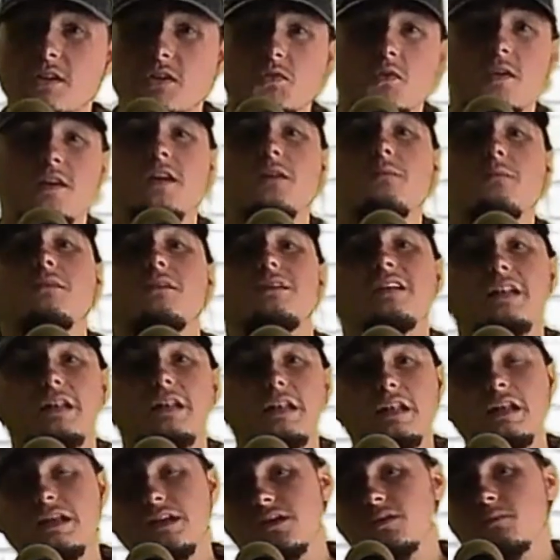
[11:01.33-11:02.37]
drinking milk a
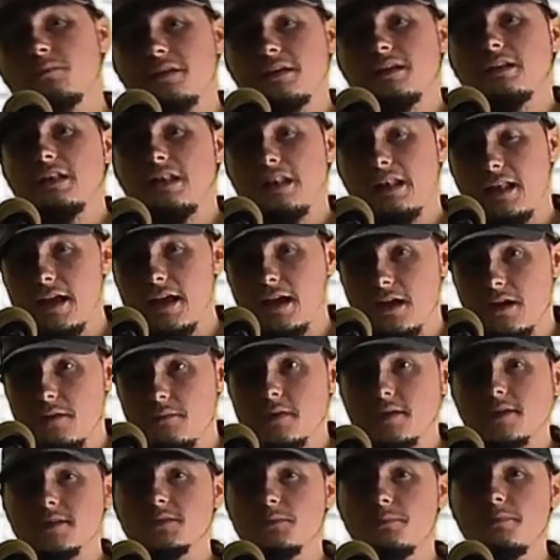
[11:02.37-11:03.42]
little bit later
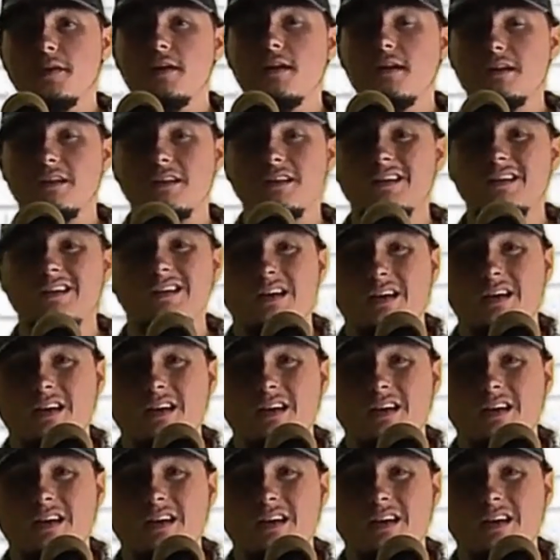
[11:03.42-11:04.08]
because apparently